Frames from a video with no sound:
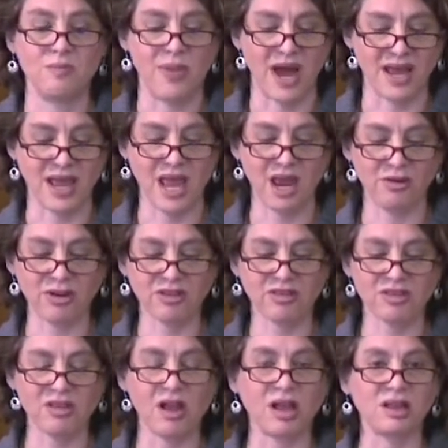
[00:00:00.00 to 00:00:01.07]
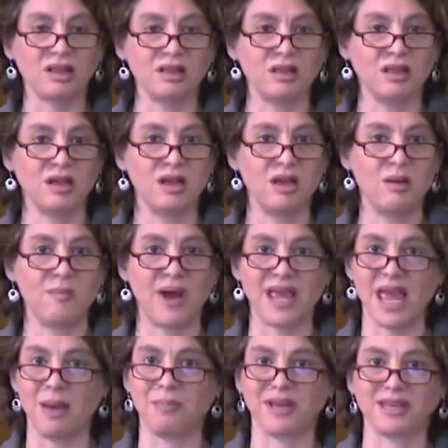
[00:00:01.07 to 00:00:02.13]
by Aristotle, by
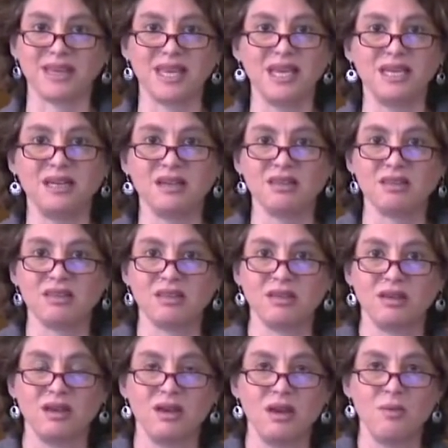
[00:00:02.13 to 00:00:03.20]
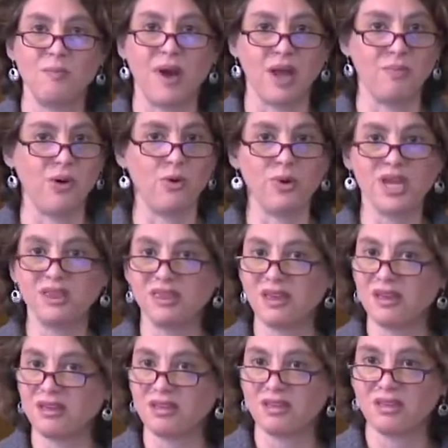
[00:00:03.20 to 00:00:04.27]
Epictetus, by
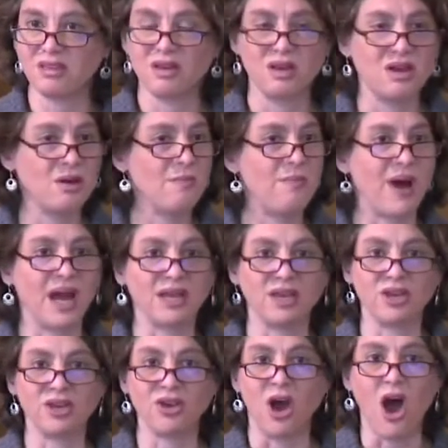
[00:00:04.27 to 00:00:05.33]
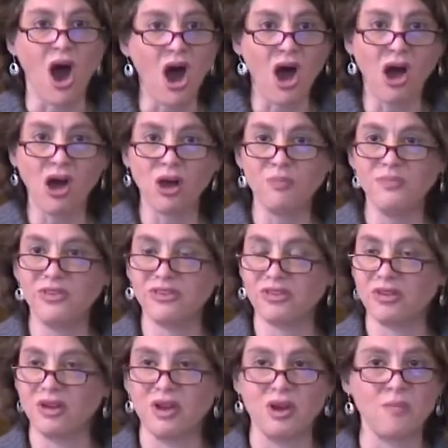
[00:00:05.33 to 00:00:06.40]
Boethius, by Hobbes,
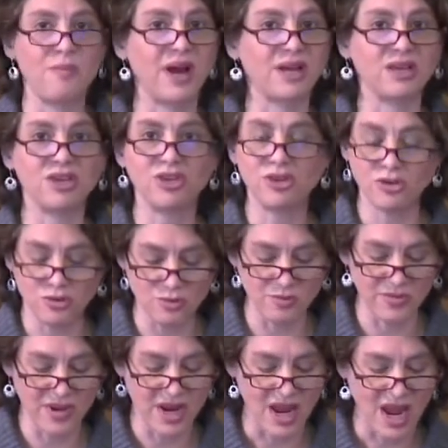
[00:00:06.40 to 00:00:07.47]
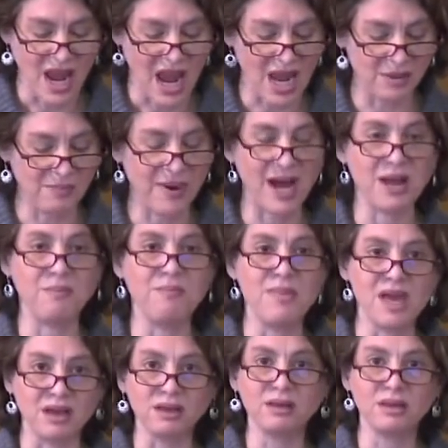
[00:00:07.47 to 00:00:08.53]
by Hume, and by
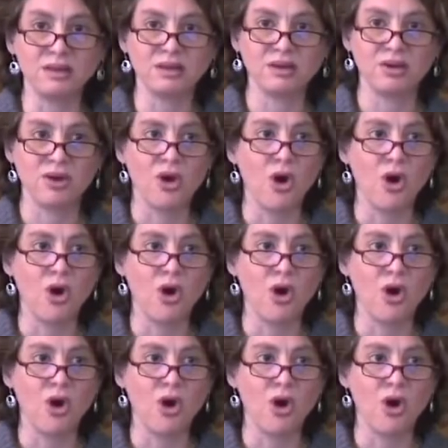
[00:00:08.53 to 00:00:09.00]
Mill,